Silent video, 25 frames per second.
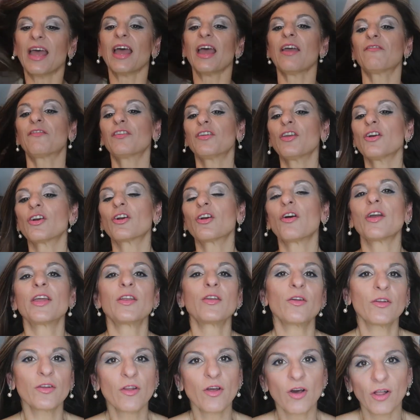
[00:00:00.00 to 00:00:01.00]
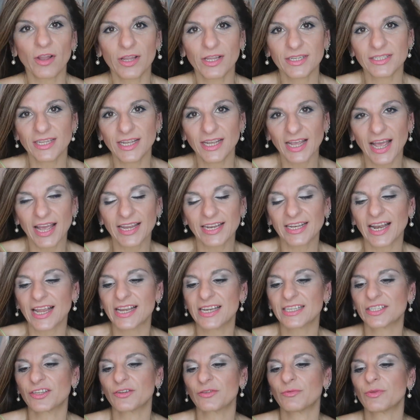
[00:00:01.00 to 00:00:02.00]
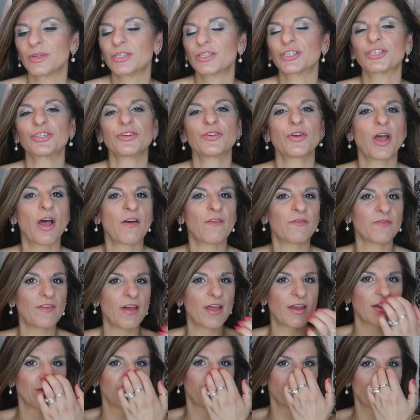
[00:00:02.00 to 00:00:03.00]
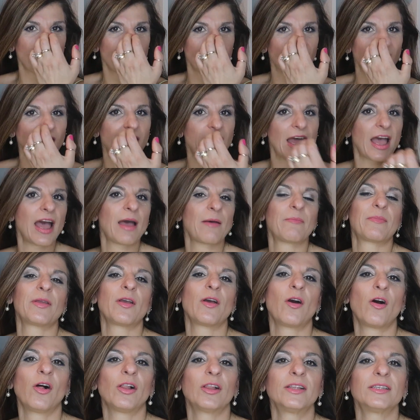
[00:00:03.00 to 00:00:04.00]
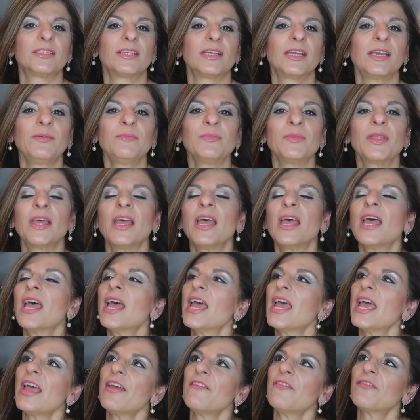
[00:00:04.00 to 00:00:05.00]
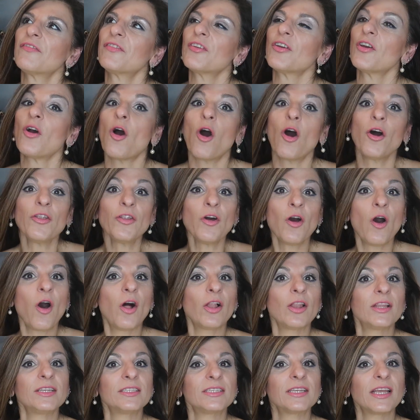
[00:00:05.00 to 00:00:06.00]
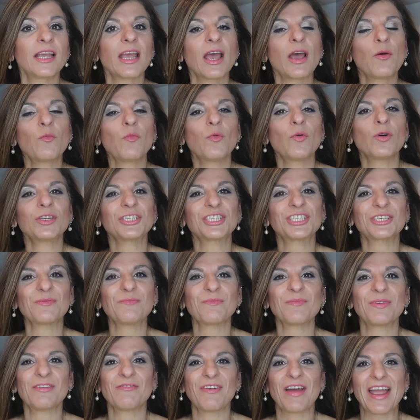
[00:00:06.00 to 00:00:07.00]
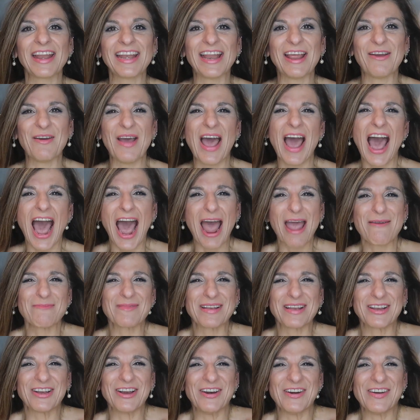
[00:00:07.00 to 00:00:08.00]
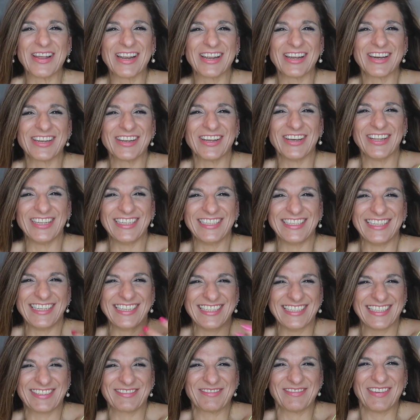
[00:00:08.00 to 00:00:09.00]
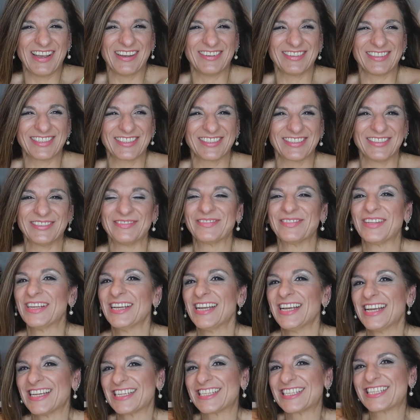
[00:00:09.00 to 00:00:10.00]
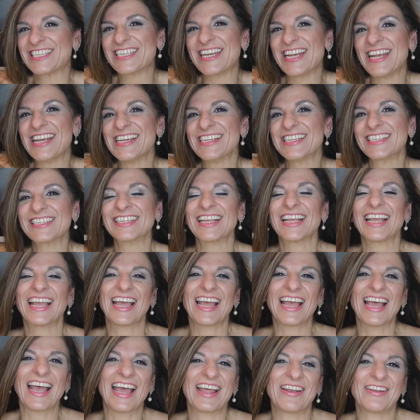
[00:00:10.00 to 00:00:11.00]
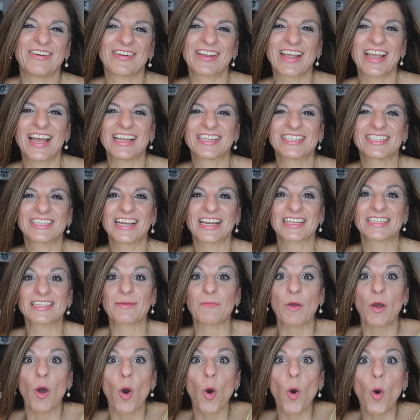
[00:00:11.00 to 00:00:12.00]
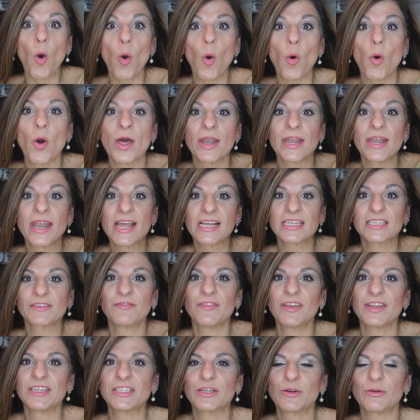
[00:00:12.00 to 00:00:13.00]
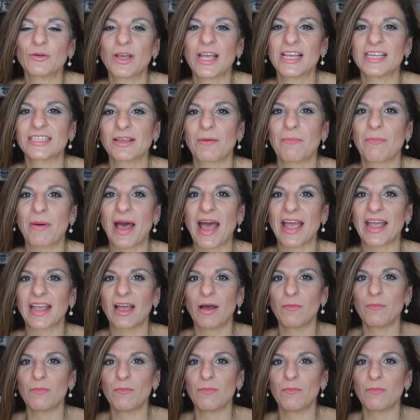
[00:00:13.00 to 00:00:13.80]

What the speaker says: If you're going on holiday, I'd like to wish you a very, very happy holiday. If you're on holiday and watching me right now, I'm going on holiday as well. So, cheers, and I'll catch you next time. Oh, next video is a bag